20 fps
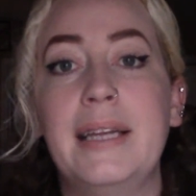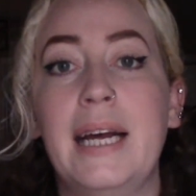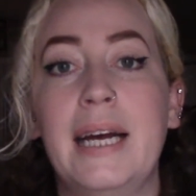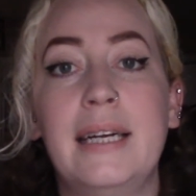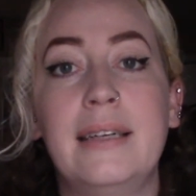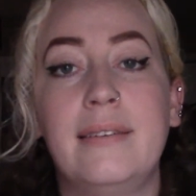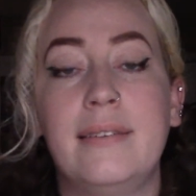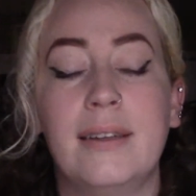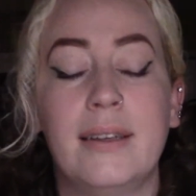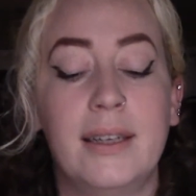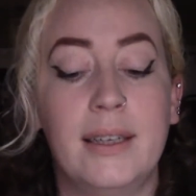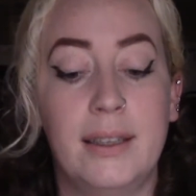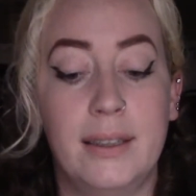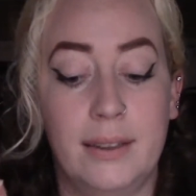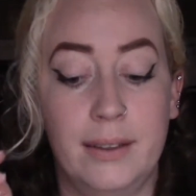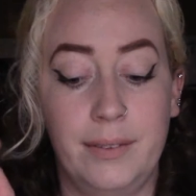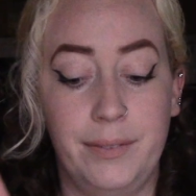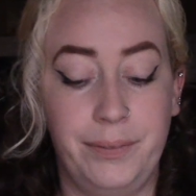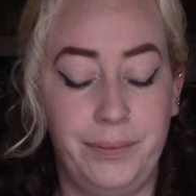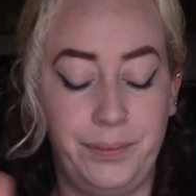that
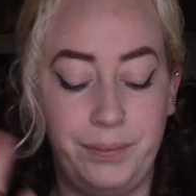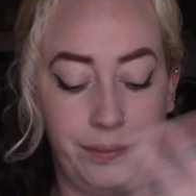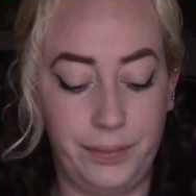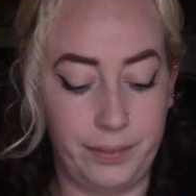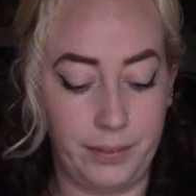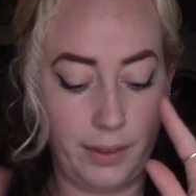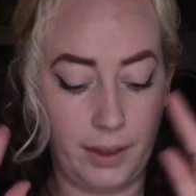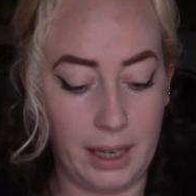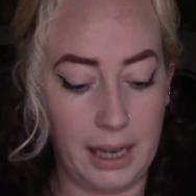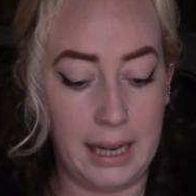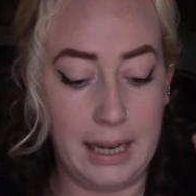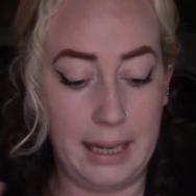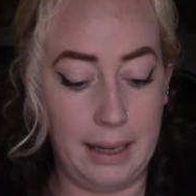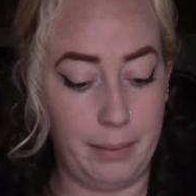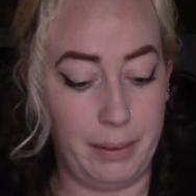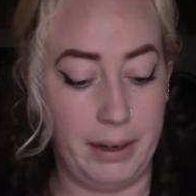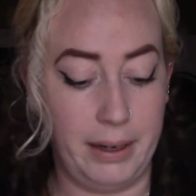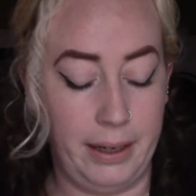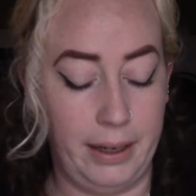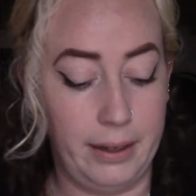to
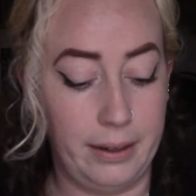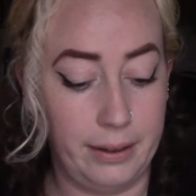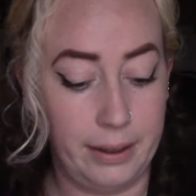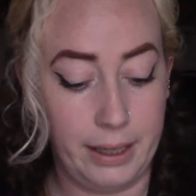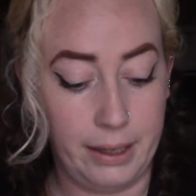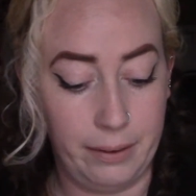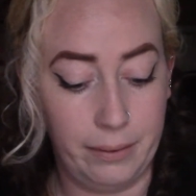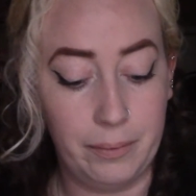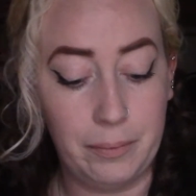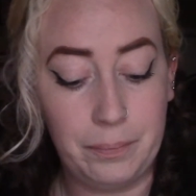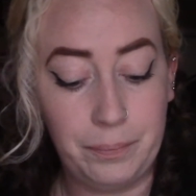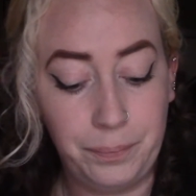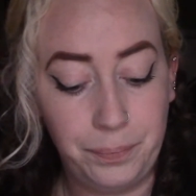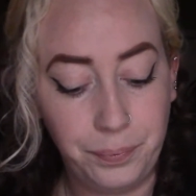anybody. No.